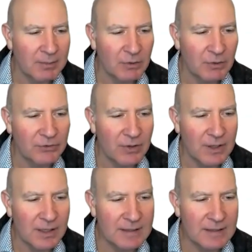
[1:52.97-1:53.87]
But also
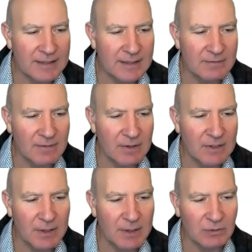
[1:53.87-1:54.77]
it has this very
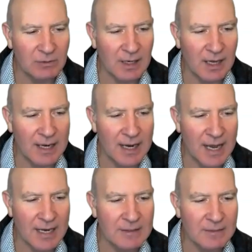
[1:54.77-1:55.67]
special line
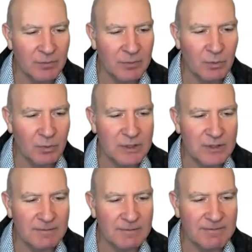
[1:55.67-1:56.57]
8, which
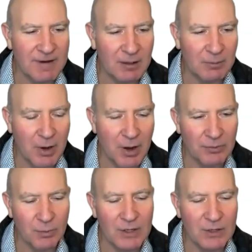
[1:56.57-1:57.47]
is the file
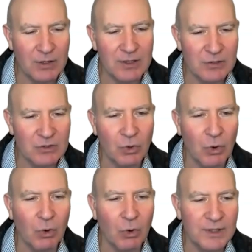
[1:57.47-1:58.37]
path where you're going to
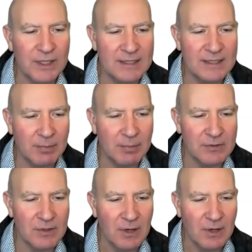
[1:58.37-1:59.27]
store all these templates.